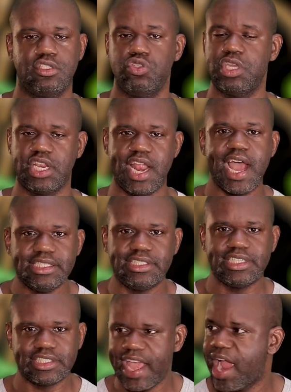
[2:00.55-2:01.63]
You cannot
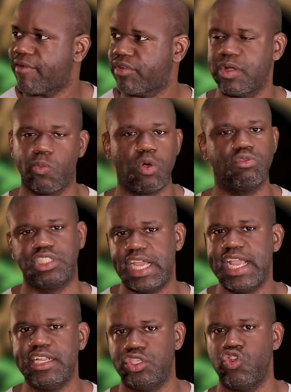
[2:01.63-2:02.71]
Africa won't
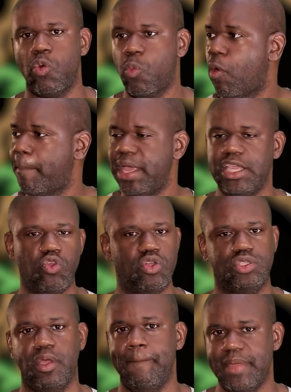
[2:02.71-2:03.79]
change you and won't make you
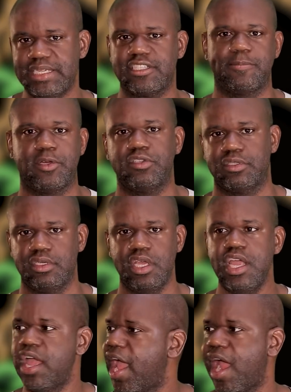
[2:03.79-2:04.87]
into a business person.
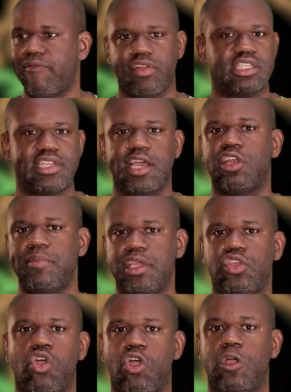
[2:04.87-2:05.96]
Africa is not going to make
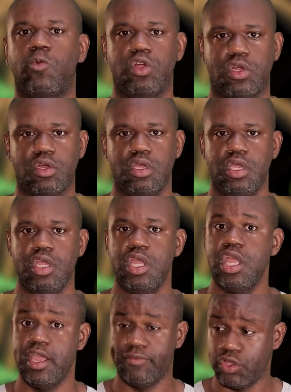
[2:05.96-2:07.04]
you a hard worker.
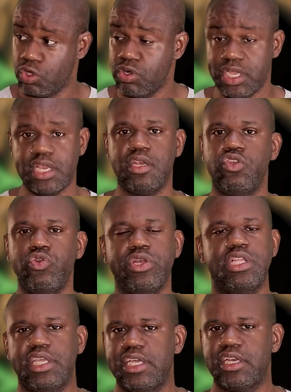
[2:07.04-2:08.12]
If you didn't do
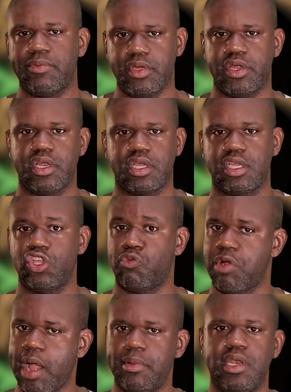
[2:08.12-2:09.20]
anything in America, you're
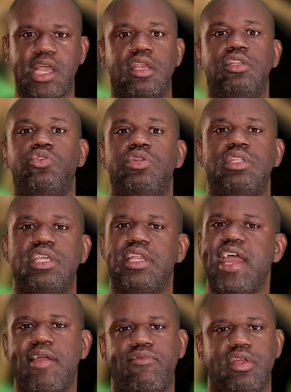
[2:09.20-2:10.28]
probably not going to do anything in
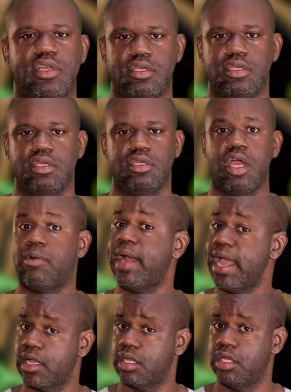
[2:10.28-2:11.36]
Africa. All
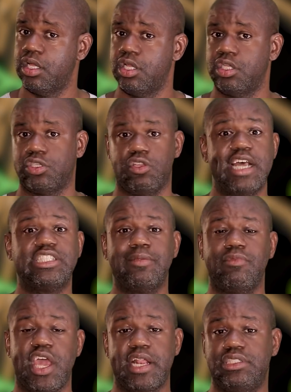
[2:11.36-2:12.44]
right? So that's
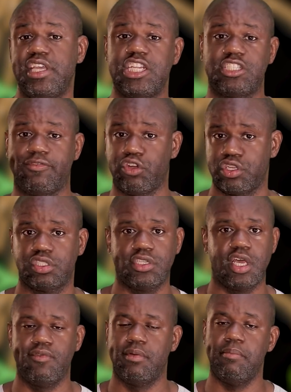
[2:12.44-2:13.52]
something you got to change for
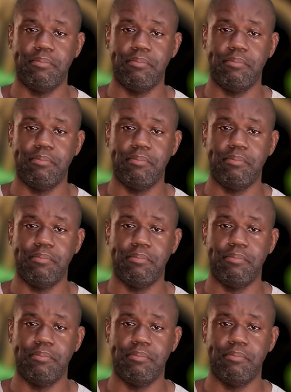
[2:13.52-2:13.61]
yourself.